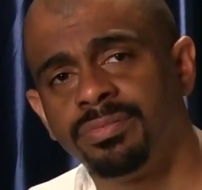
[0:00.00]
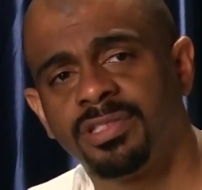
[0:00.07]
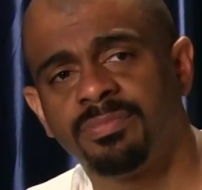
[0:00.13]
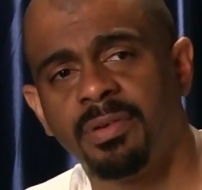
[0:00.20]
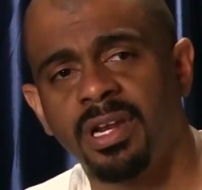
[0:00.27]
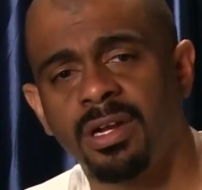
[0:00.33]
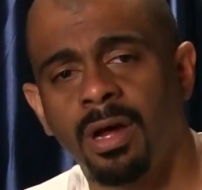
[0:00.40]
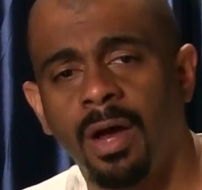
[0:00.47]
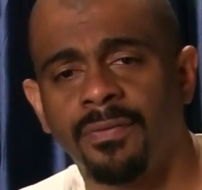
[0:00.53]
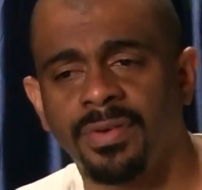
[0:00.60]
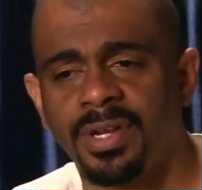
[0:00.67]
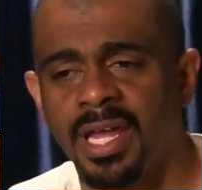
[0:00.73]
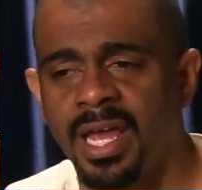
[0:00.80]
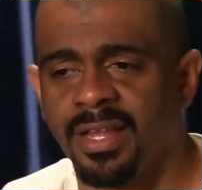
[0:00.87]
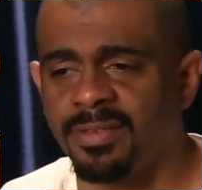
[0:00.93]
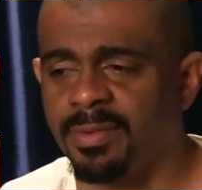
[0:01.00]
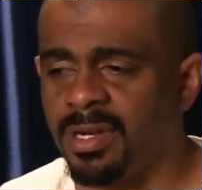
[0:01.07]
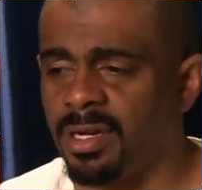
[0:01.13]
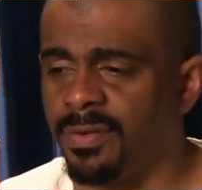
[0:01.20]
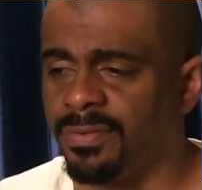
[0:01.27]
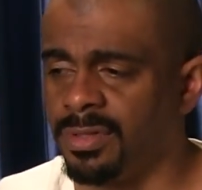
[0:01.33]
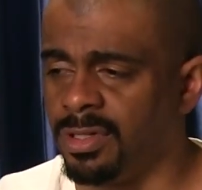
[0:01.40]
spin it off a
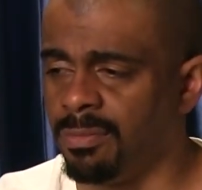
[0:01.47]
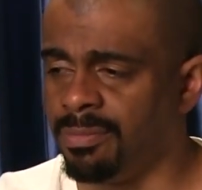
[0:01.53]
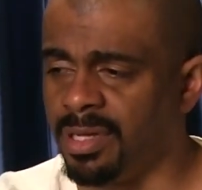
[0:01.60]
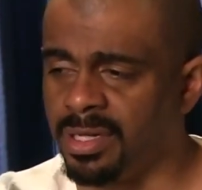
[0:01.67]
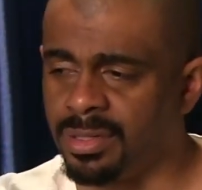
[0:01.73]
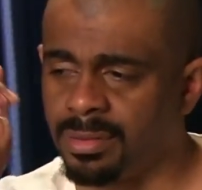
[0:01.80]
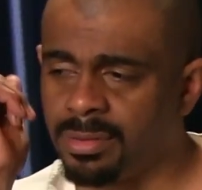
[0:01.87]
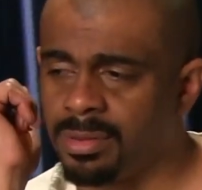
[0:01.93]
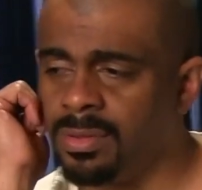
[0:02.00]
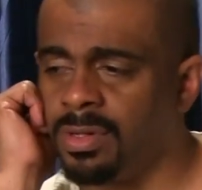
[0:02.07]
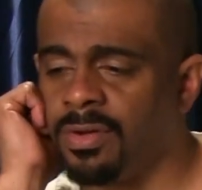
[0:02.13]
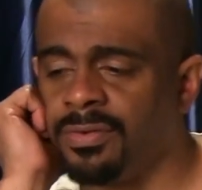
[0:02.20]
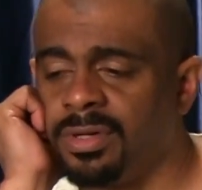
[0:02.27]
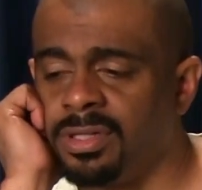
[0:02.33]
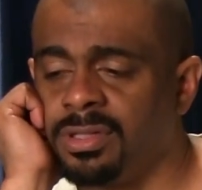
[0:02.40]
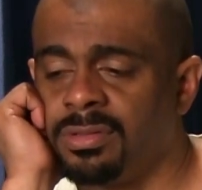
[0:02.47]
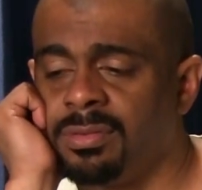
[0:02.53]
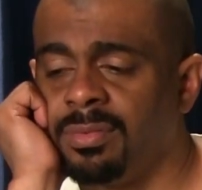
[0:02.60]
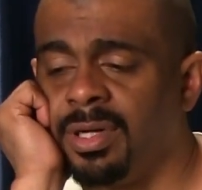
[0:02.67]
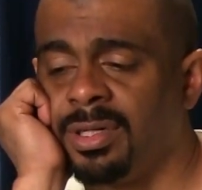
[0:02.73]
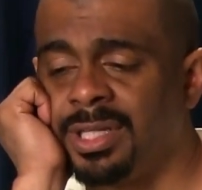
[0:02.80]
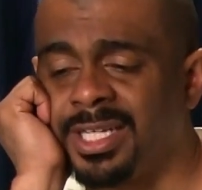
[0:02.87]
little bit, going off
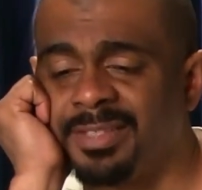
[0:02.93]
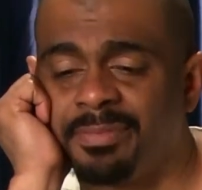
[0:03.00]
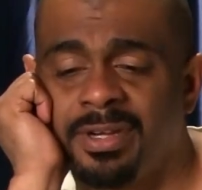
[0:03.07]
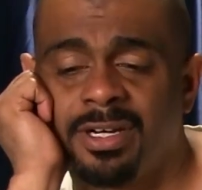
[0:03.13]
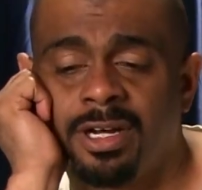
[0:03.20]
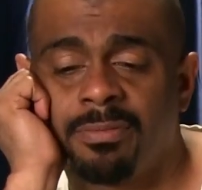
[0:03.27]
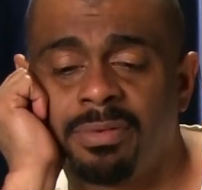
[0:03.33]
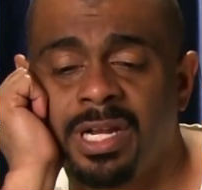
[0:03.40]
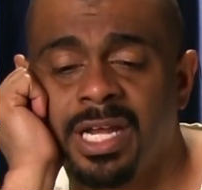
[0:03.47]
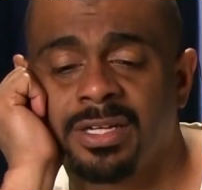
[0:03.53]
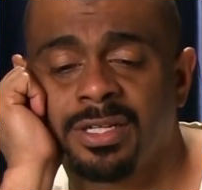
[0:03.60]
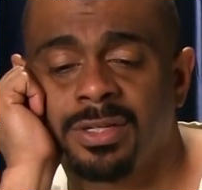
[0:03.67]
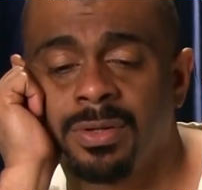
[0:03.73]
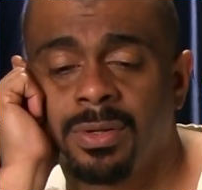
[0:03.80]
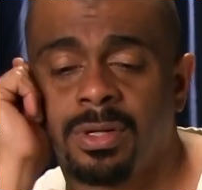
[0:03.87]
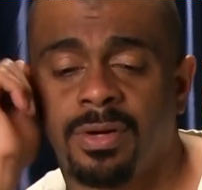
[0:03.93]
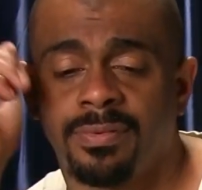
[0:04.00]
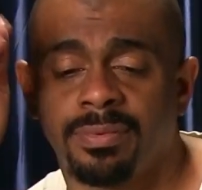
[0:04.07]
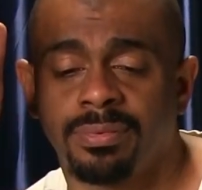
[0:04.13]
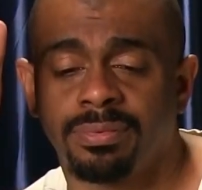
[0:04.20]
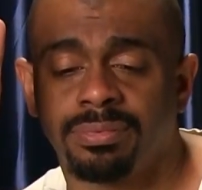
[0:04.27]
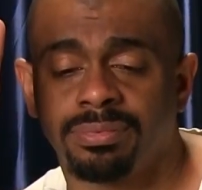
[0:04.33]
not spinning off, but actually going
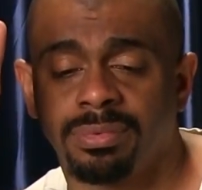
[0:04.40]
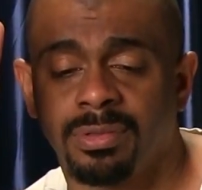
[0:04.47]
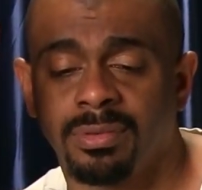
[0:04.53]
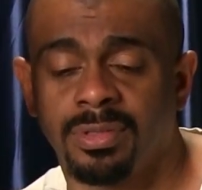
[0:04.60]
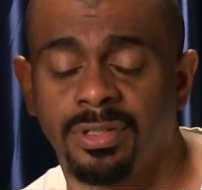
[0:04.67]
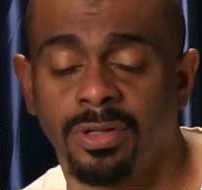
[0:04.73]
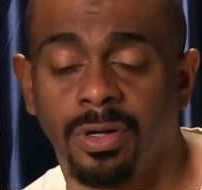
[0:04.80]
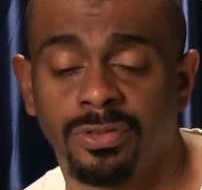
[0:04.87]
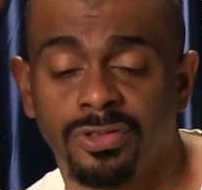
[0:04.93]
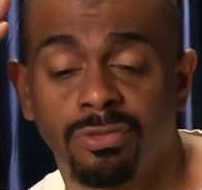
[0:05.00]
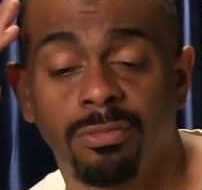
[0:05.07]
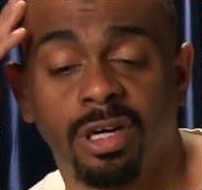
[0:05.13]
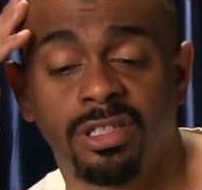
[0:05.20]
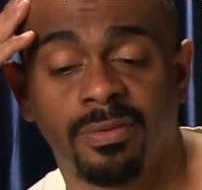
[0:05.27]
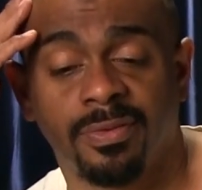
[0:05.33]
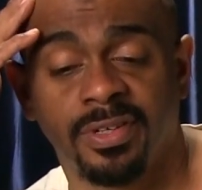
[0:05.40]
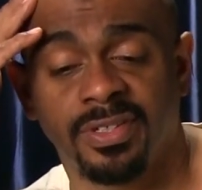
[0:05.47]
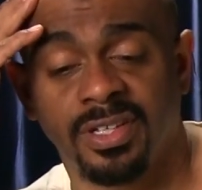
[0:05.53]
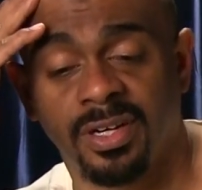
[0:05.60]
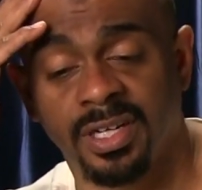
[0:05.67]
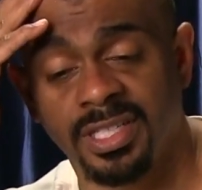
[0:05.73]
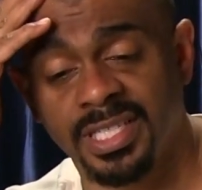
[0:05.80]
off. I don't want to go too much
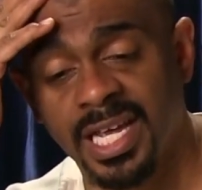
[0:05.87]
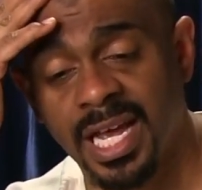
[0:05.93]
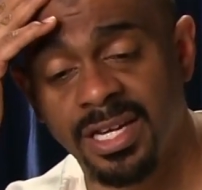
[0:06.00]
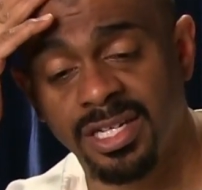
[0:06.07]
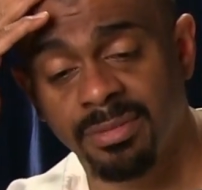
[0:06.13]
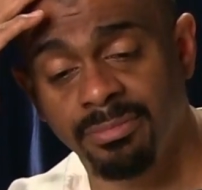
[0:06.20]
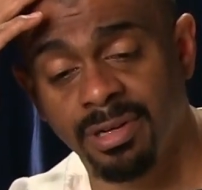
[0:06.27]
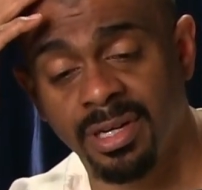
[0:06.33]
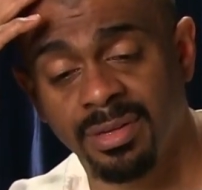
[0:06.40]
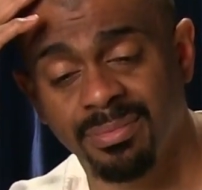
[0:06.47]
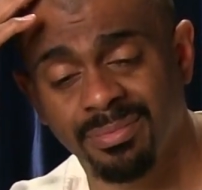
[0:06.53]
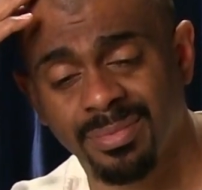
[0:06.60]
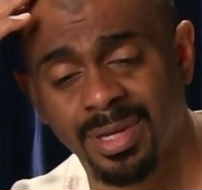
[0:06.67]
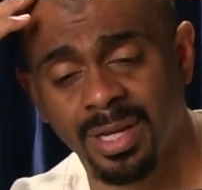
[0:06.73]
on a tangent, but